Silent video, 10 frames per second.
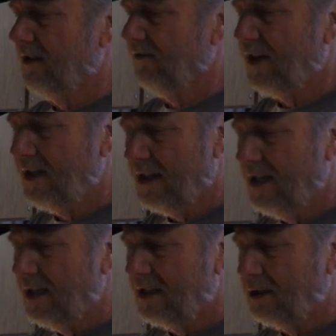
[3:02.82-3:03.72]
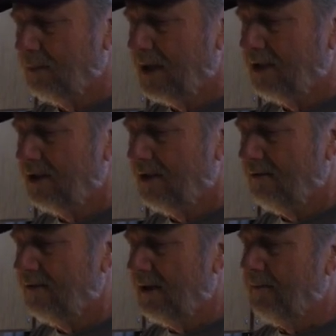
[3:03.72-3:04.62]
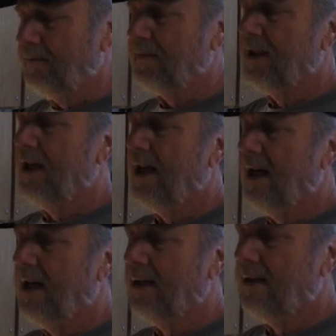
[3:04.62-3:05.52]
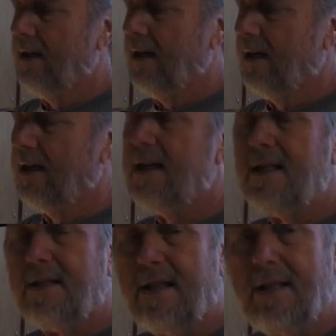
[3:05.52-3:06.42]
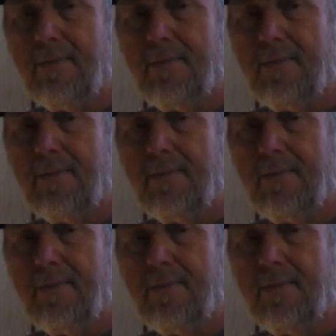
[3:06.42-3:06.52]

very inexpensive and uh, easy to